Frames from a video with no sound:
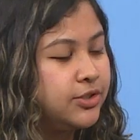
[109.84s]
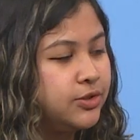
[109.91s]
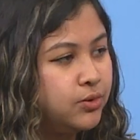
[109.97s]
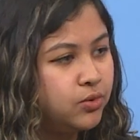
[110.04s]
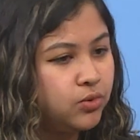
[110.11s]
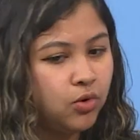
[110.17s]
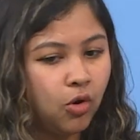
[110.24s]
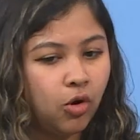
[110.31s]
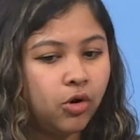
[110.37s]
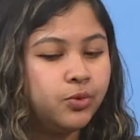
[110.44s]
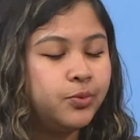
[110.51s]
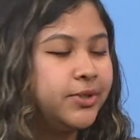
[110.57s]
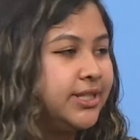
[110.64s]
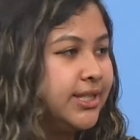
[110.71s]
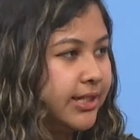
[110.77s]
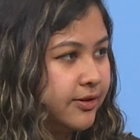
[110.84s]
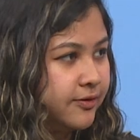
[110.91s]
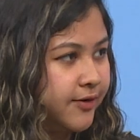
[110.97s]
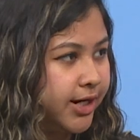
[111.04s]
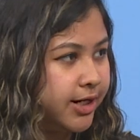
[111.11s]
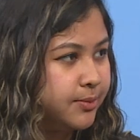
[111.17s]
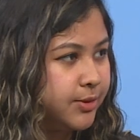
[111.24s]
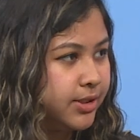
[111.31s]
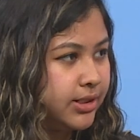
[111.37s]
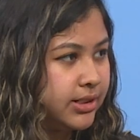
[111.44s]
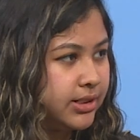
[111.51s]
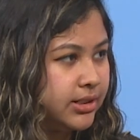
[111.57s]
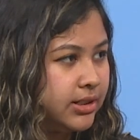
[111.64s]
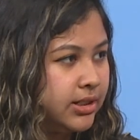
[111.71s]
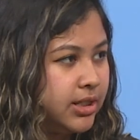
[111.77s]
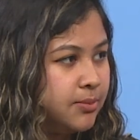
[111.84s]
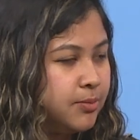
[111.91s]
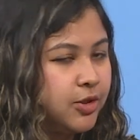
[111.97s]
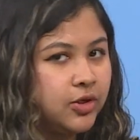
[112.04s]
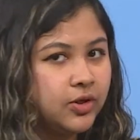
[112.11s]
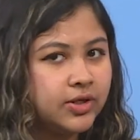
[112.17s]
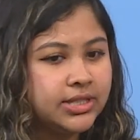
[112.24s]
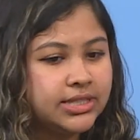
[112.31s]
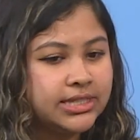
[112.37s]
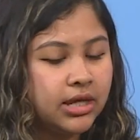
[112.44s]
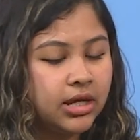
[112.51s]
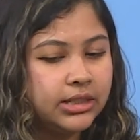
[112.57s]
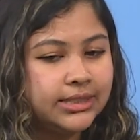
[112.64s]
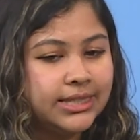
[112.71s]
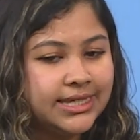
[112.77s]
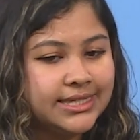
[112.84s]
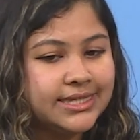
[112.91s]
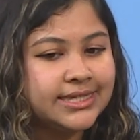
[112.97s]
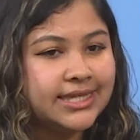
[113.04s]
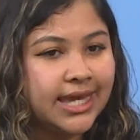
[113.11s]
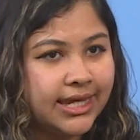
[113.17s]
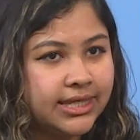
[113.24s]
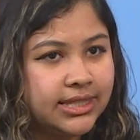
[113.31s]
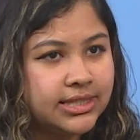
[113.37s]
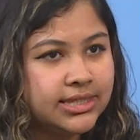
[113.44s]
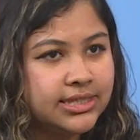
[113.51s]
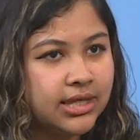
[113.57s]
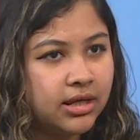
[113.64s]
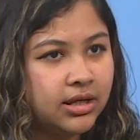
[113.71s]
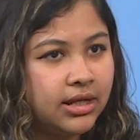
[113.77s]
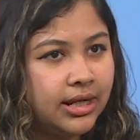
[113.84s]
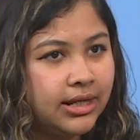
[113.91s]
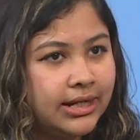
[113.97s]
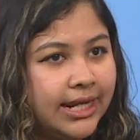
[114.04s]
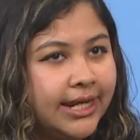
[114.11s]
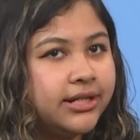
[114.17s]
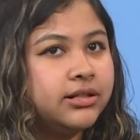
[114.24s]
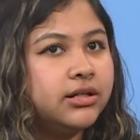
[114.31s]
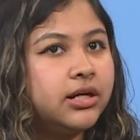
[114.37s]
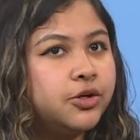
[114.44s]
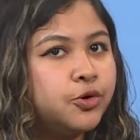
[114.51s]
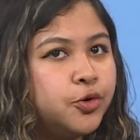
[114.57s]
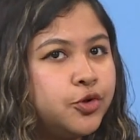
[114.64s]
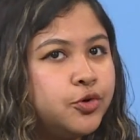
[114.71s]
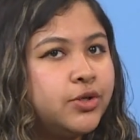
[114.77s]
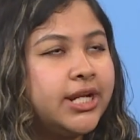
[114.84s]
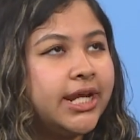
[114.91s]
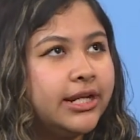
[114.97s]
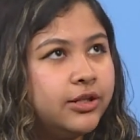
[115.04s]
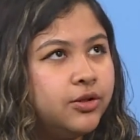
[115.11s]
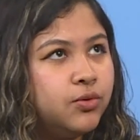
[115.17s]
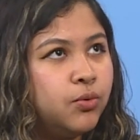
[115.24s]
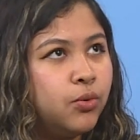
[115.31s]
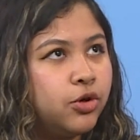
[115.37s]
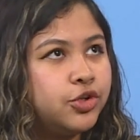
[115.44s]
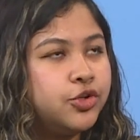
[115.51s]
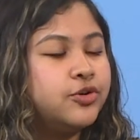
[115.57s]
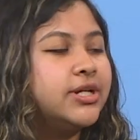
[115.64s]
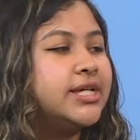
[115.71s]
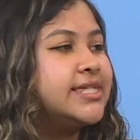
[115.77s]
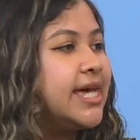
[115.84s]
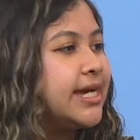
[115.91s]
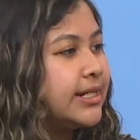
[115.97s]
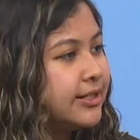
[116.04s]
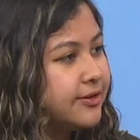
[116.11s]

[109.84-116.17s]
you or with the environment, because these signs later are going to tell you what you're exactly